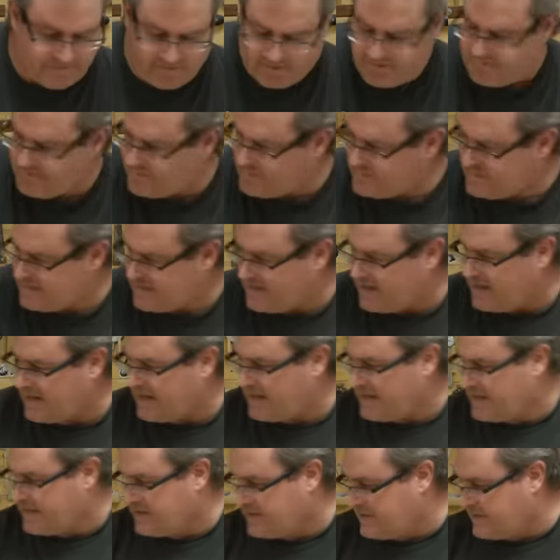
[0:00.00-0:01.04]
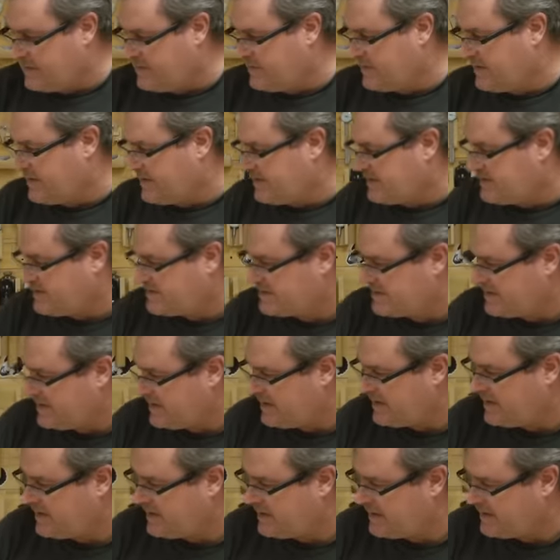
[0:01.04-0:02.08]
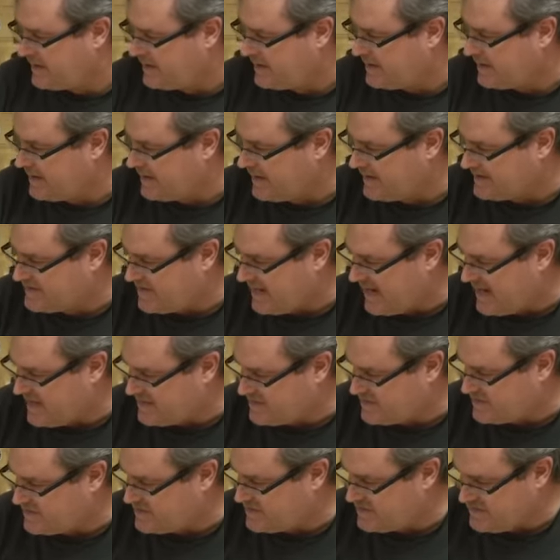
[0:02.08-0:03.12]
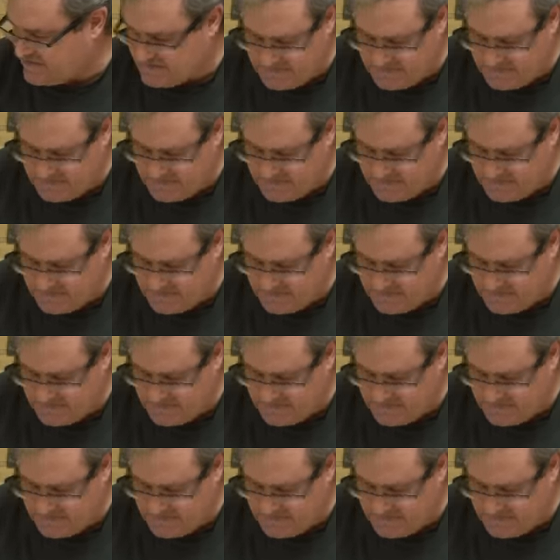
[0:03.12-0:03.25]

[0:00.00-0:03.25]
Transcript: first thing I got to do is attach this